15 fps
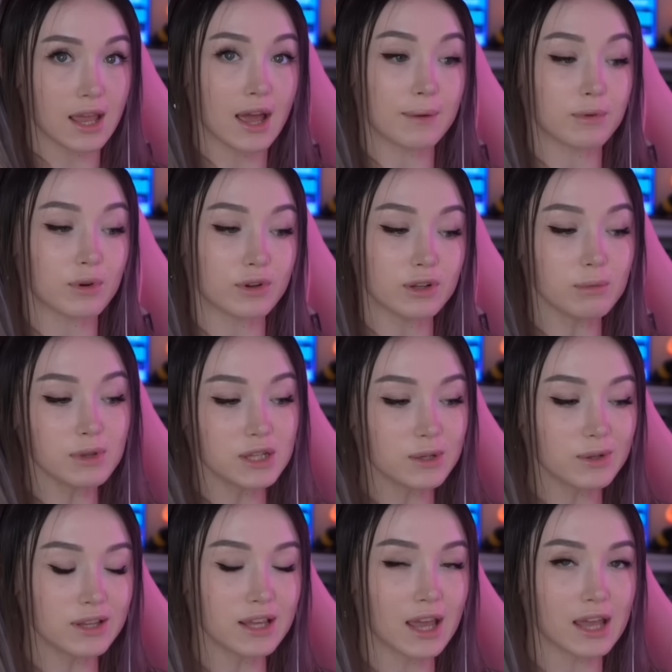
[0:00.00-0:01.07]
I'm going to be
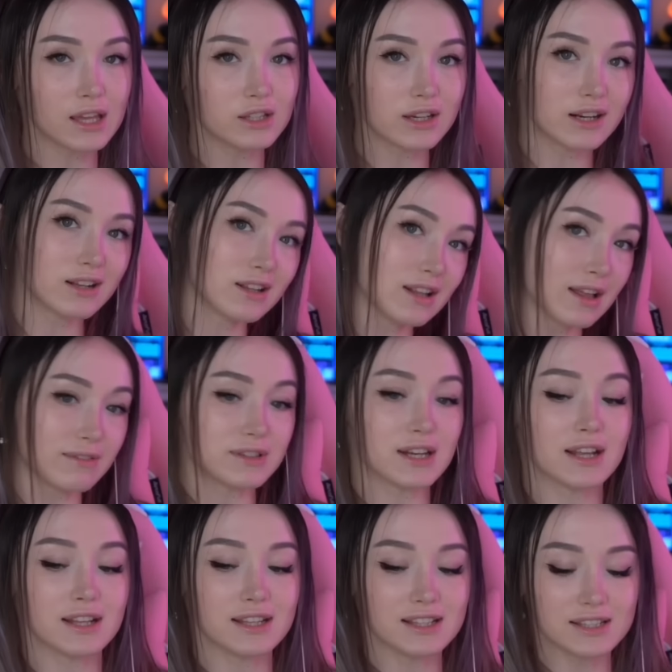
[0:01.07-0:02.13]
doing a Try Not to Laugh
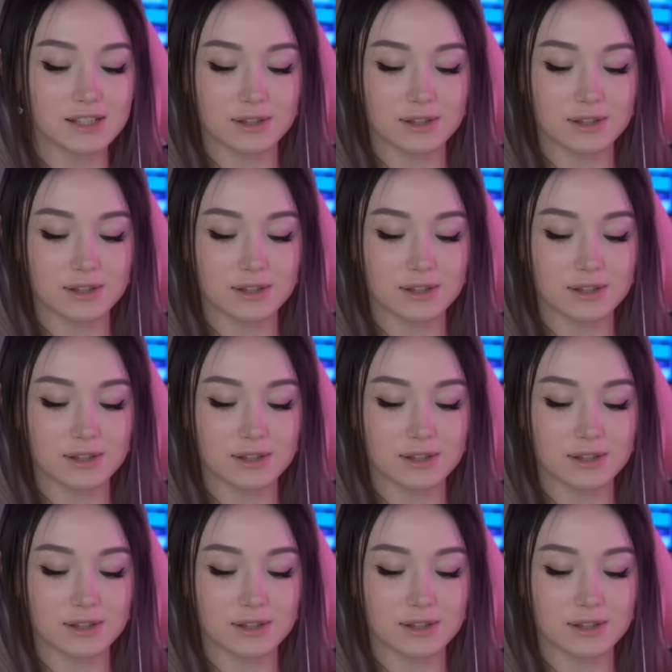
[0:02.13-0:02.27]
challenge.